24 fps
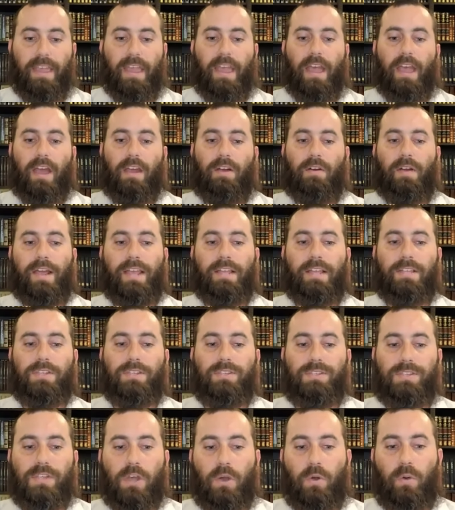right?
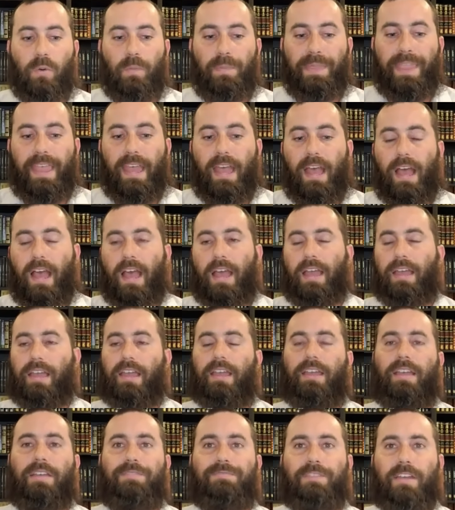So uh,
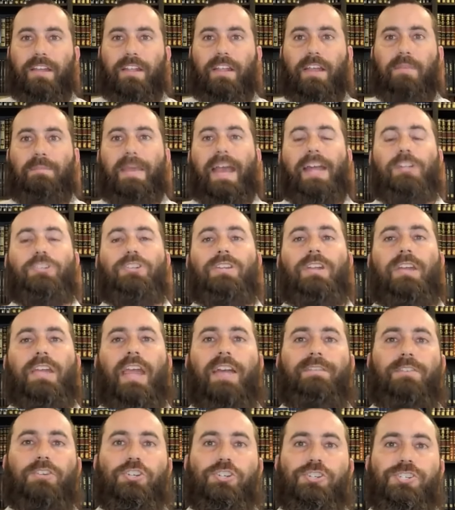if, uh, imagine that you
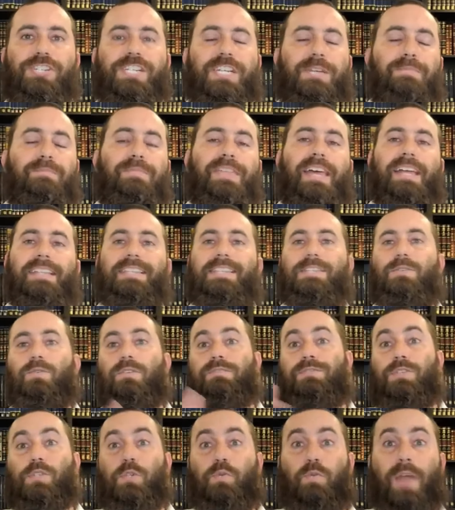have a sheep that's sort of
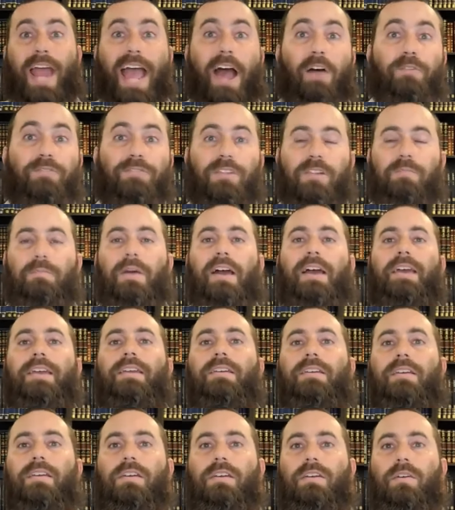surrounded by
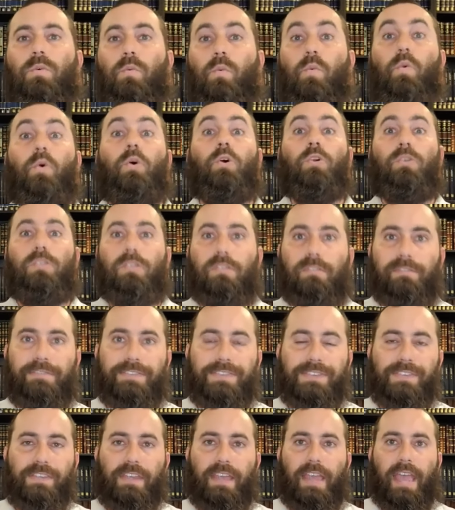
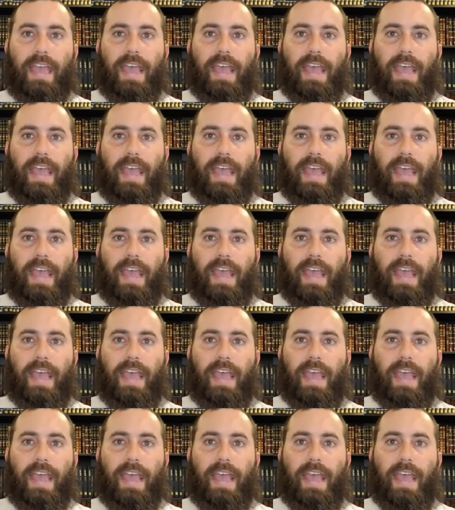wolves.